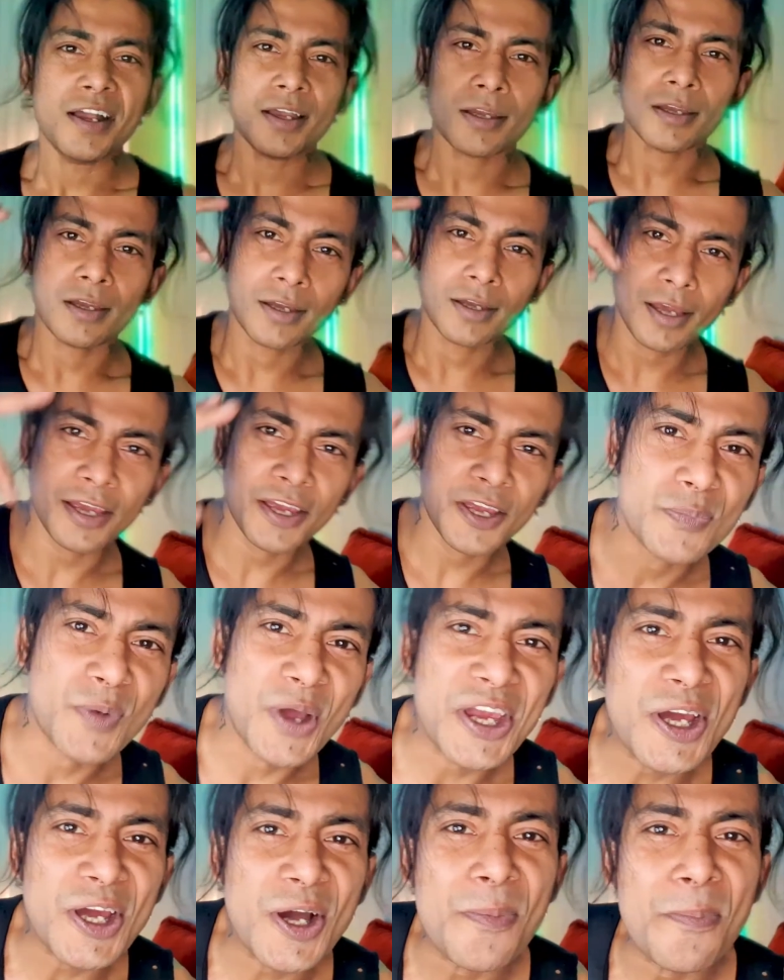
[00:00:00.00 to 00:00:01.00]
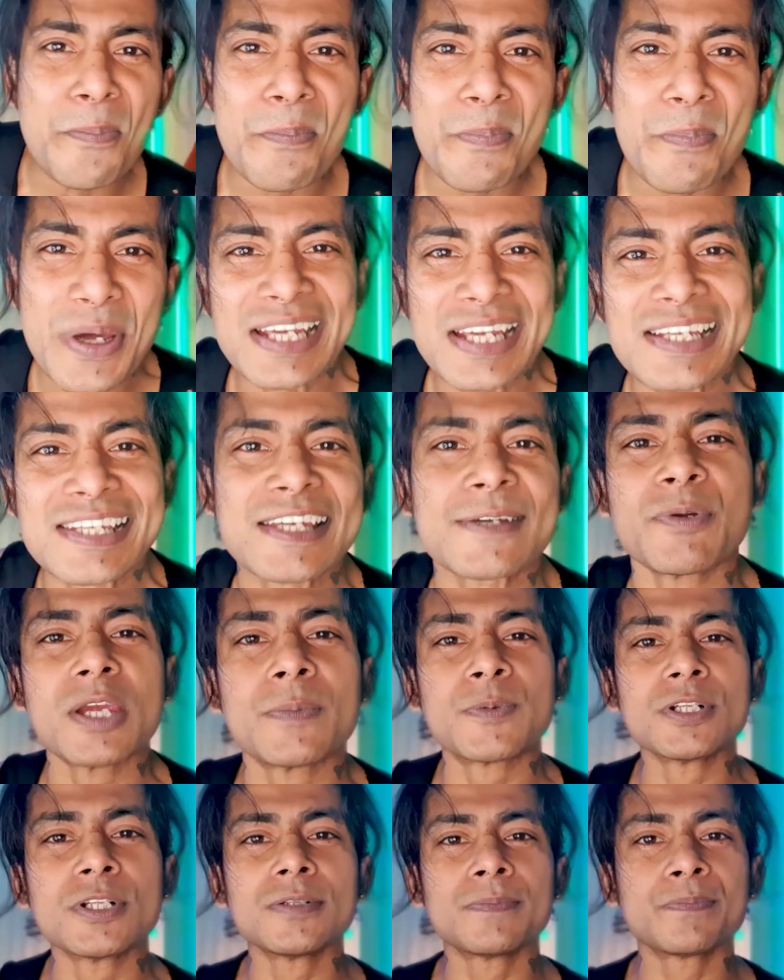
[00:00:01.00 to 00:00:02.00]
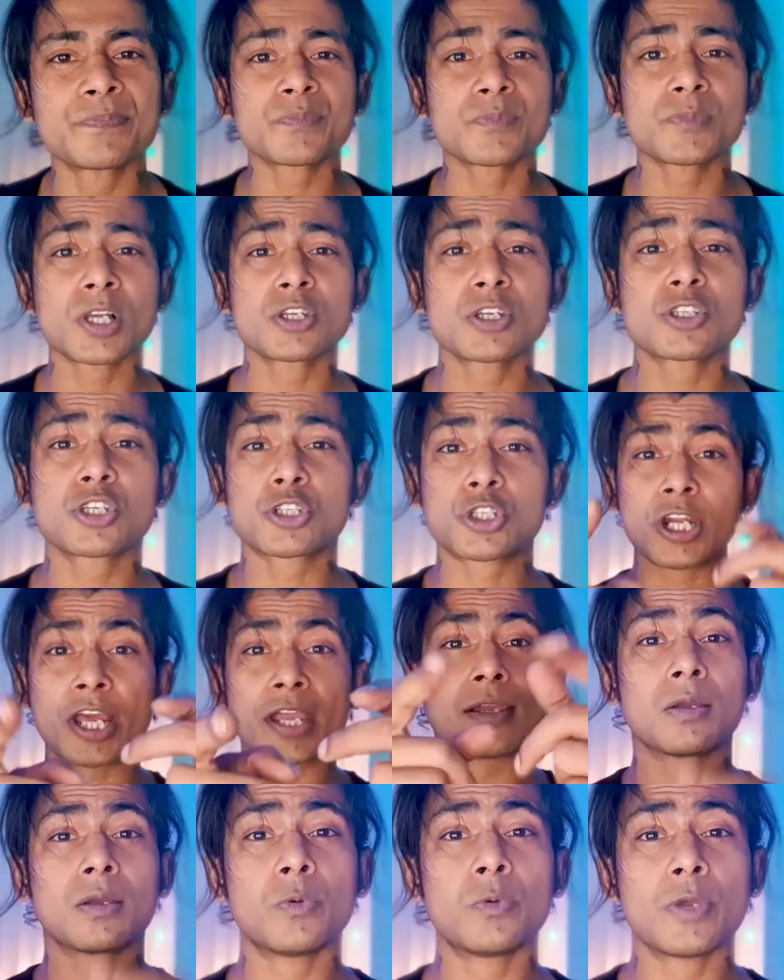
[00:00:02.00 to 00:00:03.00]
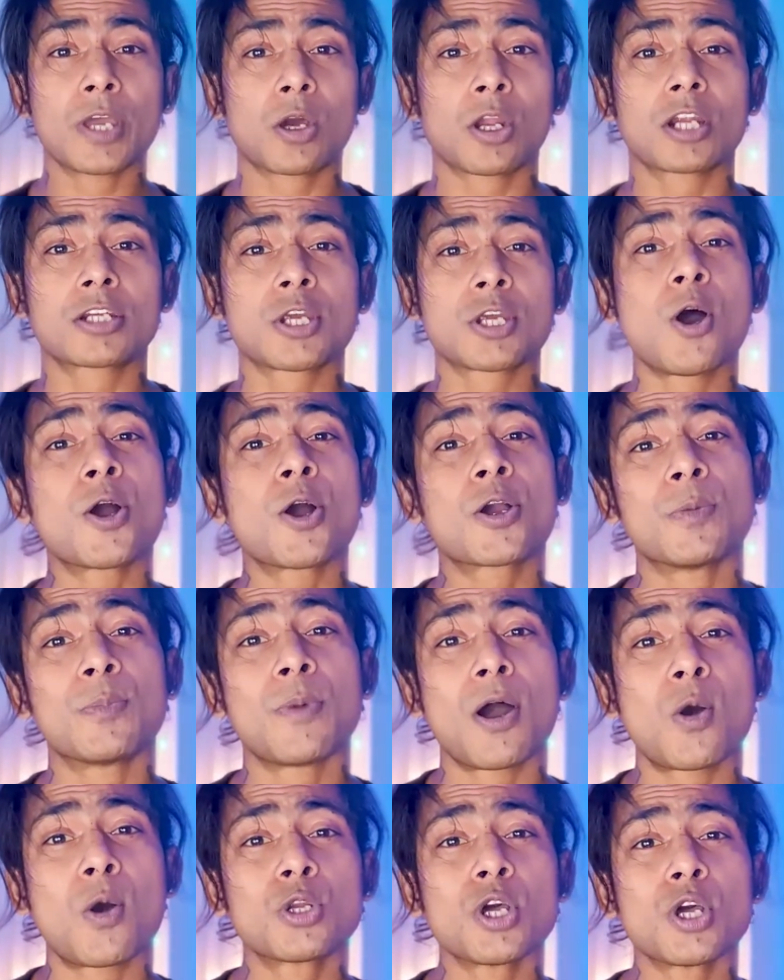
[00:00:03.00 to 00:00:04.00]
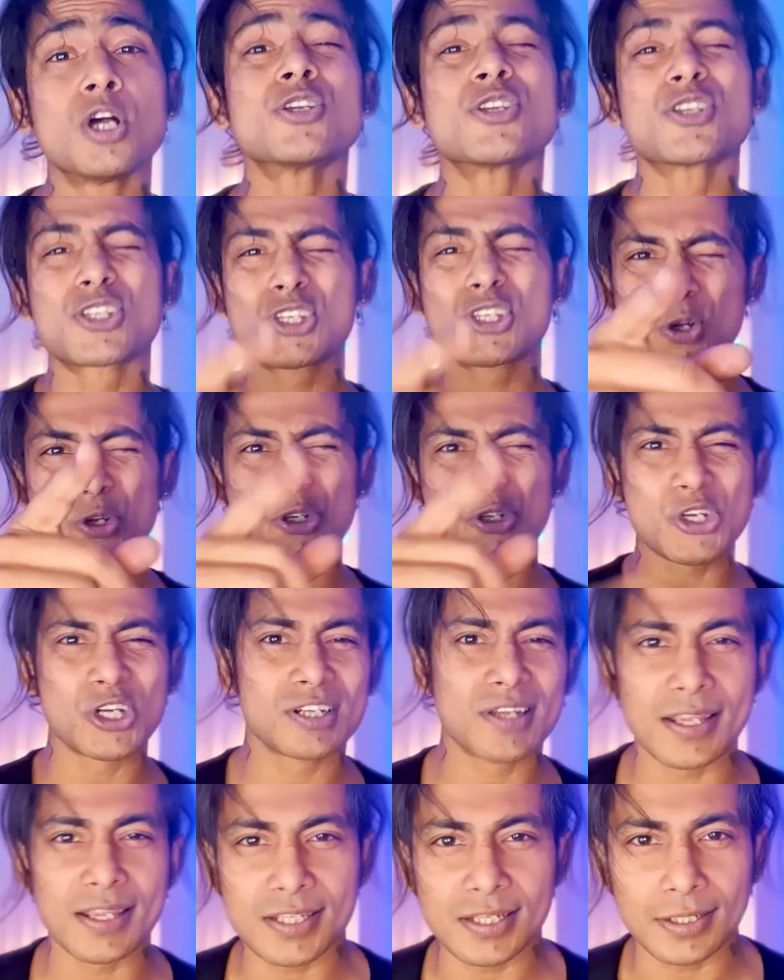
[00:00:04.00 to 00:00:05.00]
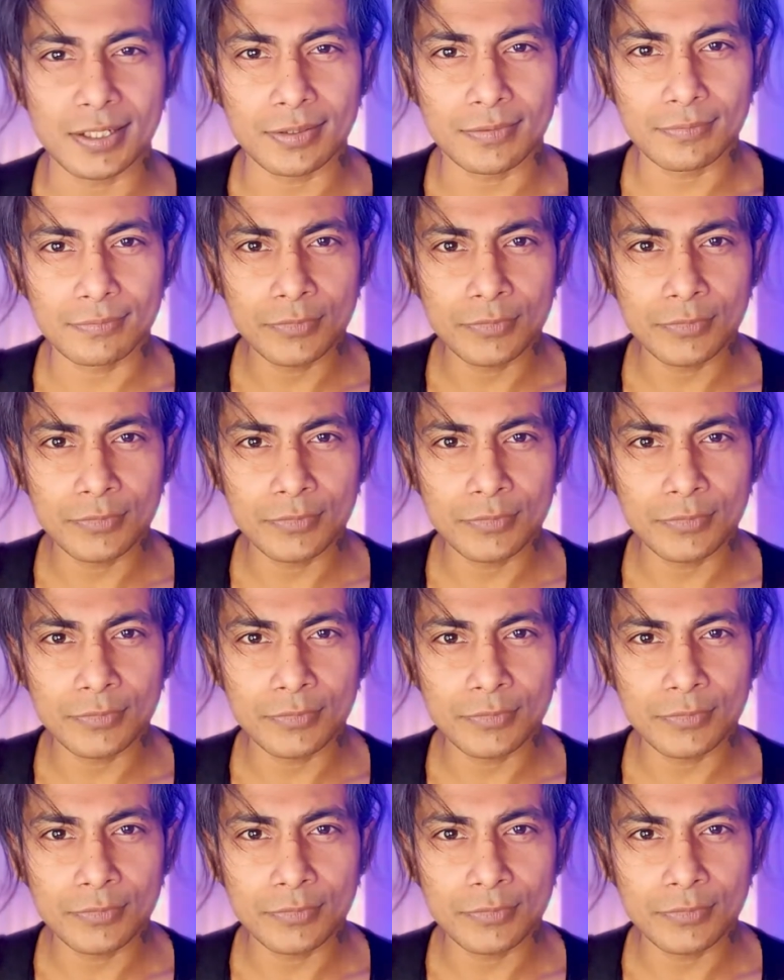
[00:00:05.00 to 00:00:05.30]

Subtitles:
Hey, my amazing people. So, today we are going to talk about social dancing.